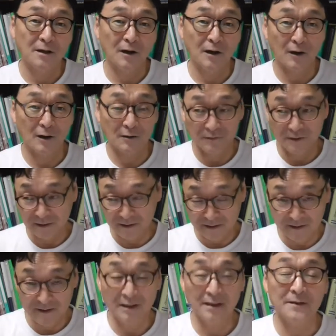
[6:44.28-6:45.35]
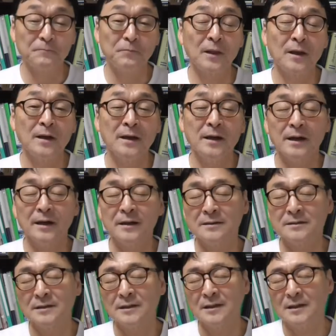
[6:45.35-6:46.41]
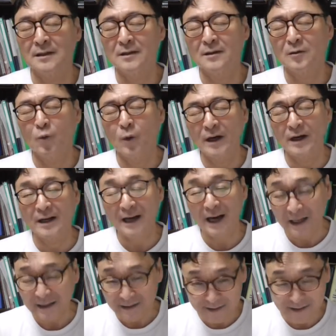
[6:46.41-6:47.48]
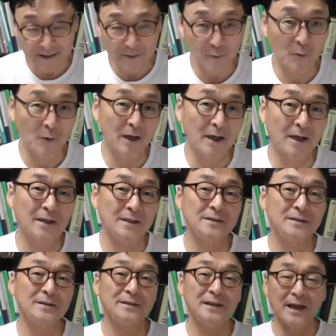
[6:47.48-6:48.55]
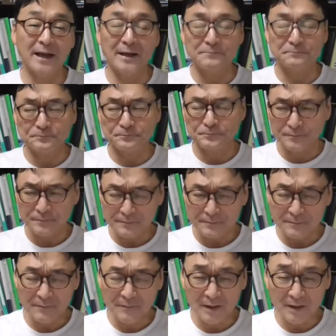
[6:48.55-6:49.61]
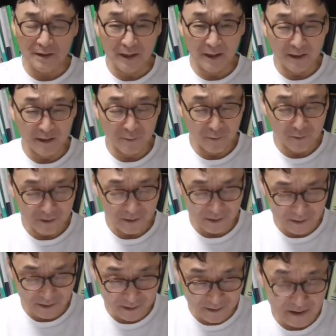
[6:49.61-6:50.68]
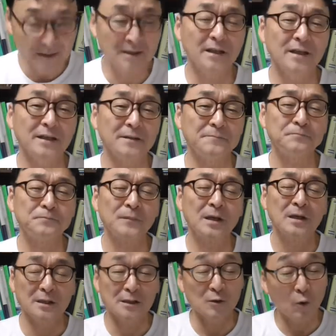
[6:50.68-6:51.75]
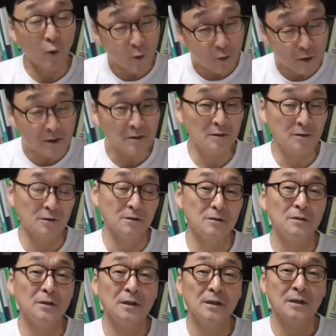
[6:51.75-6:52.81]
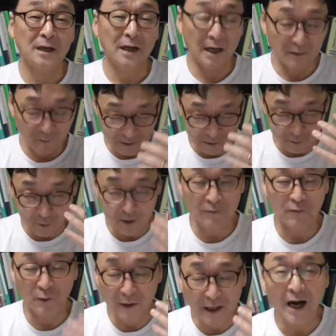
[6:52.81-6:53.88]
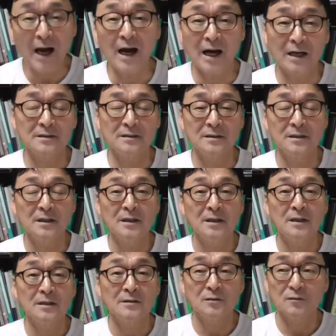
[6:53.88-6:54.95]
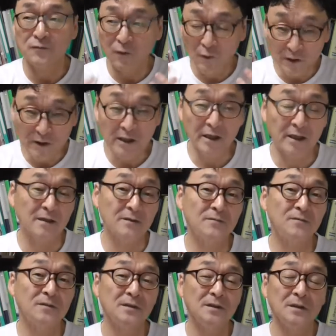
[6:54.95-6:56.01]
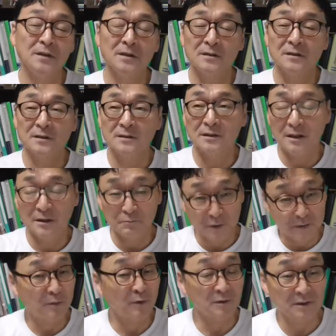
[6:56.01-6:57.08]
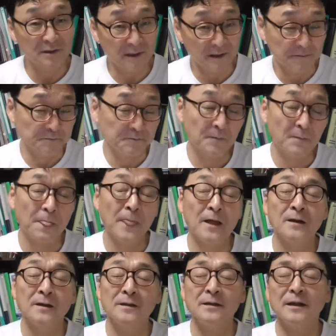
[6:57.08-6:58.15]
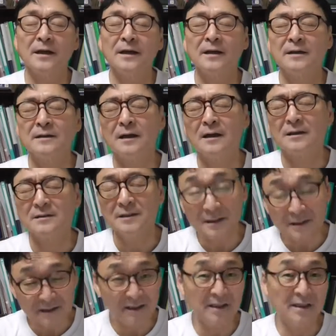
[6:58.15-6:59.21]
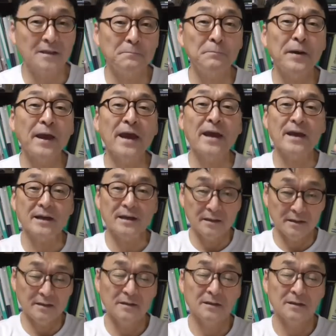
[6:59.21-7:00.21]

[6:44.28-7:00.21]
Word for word: of his sin. And uh, what God did was that, that, the that this king, in order to God, in order for God to forgive the people's sin, the, uh, this king paid